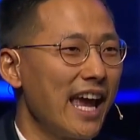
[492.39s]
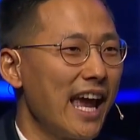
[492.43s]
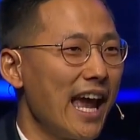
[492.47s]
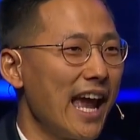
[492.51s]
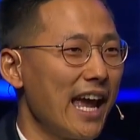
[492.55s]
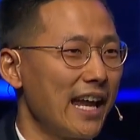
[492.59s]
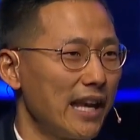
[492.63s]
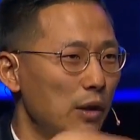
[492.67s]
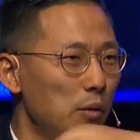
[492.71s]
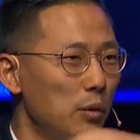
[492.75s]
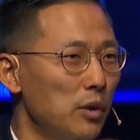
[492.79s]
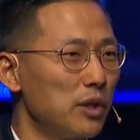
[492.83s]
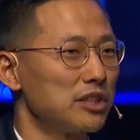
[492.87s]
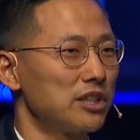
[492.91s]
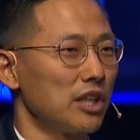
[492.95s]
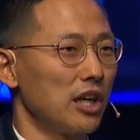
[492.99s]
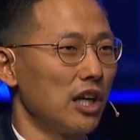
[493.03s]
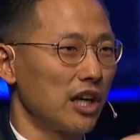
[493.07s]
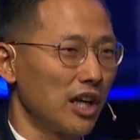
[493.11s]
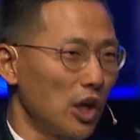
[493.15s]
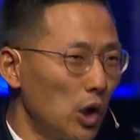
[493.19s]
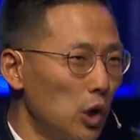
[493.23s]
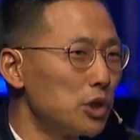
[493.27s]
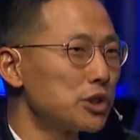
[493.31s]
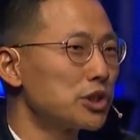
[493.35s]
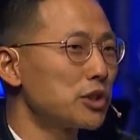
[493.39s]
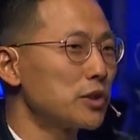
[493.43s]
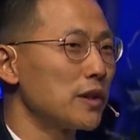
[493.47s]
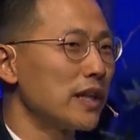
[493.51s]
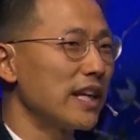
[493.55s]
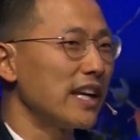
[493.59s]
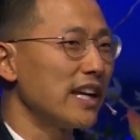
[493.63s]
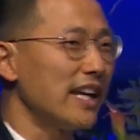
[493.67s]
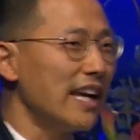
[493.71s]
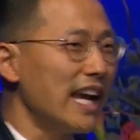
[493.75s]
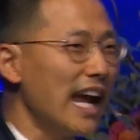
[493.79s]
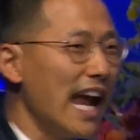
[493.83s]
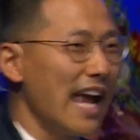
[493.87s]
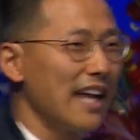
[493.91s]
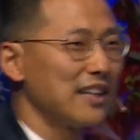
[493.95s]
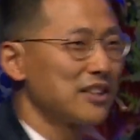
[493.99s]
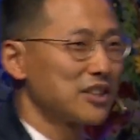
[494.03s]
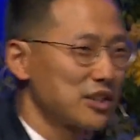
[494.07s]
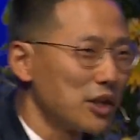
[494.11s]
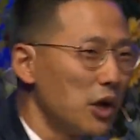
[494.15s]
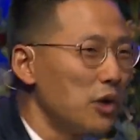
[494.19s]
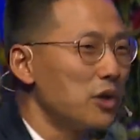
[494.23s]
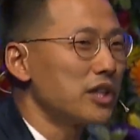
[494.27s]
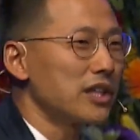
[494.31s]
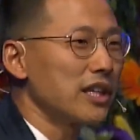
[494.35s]
and it was culturally and
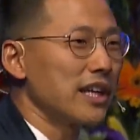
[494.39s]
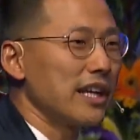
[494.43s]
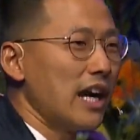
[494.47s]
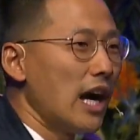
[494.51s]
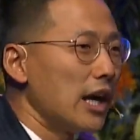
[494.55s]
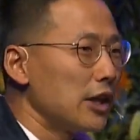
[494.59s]
socially